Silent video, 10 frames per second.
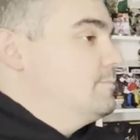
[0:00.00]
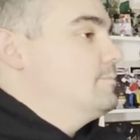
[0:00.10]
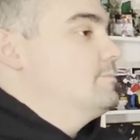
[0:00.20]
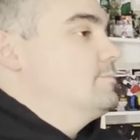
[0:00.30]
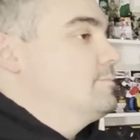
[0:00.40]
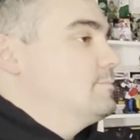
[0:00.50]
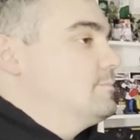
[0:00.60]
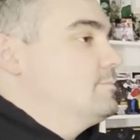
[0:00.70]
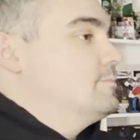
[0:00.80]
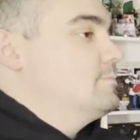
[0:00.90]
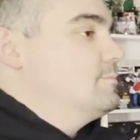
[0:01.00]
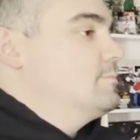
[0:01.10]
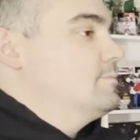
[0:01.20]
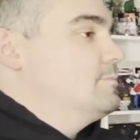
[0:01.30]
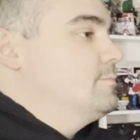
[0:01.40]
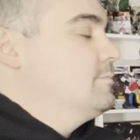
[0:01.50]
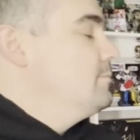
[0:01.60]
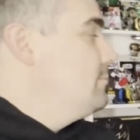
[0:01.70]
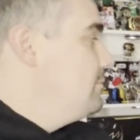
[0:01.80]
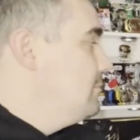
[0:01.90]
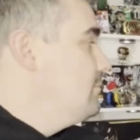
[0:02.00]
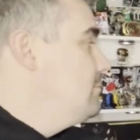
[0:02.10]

That's right. I forget he came from the Cubs.